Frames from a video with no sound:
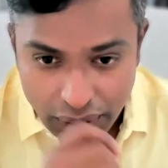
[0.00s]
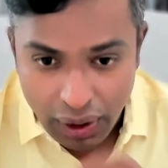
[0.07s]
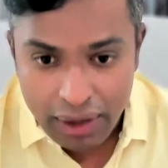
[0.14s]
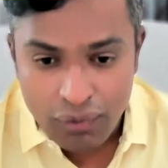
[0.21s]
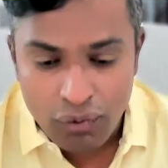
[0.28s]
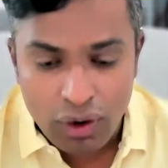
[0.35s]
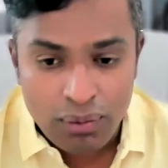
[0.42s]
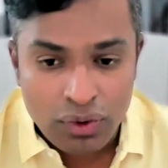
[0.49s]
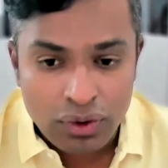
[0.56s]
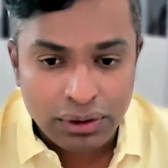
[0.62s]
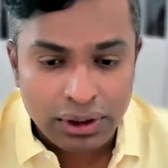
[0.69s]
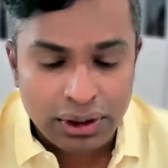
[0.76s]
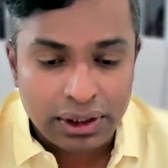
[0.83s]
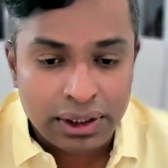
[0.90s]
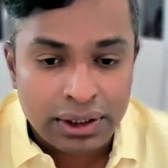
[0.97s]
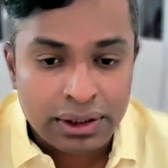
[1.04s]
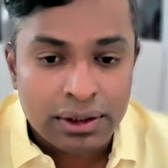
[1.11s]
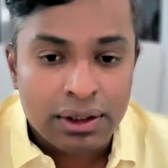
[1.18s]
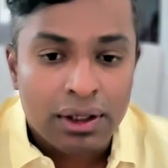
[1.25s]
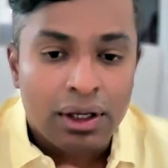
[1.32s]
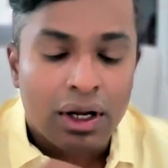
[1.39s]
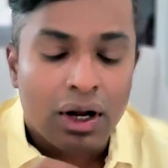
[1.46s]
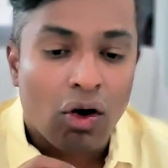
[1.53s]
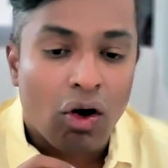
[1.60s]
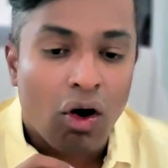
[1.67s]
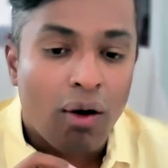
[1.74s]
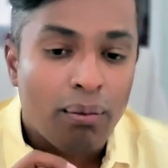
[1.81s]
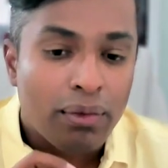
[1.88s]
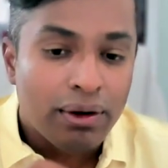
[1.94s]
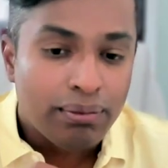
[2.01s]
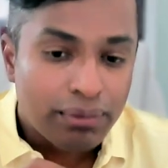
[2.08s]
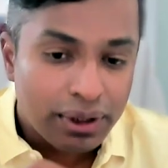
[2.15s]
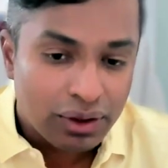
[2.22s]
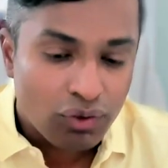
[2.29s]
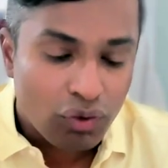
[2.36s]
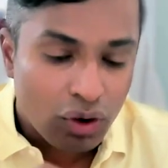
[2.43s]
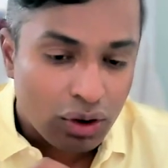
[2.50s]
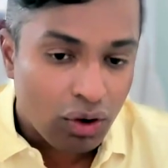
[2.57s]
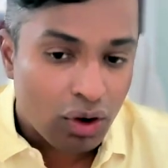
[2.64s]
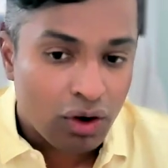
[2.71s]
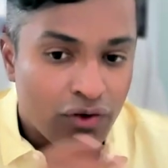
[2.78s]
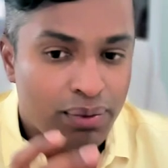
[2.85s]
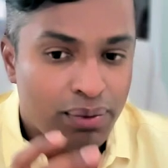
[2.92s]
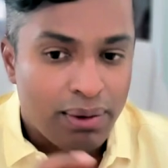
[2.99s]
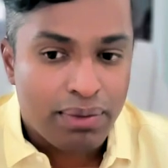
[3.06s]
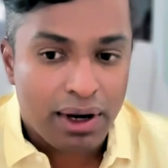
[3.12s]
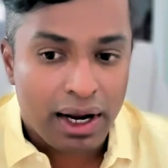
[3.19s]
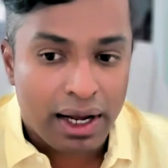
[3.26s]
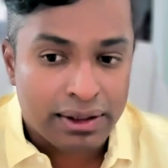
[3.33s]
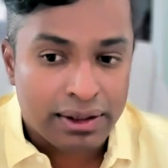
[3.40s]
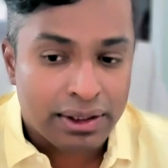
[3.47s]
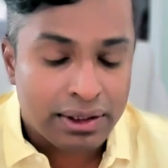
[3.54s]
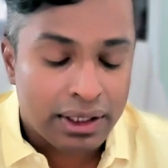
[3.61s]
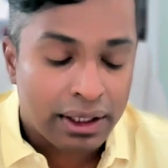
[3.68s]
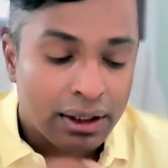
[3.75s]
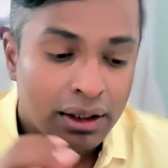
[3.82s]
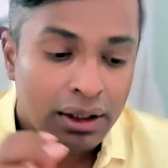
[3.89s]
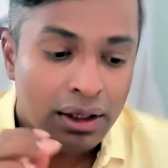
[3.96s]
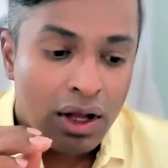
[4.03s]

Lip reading: And one more thing is common myth what a lot of people has is like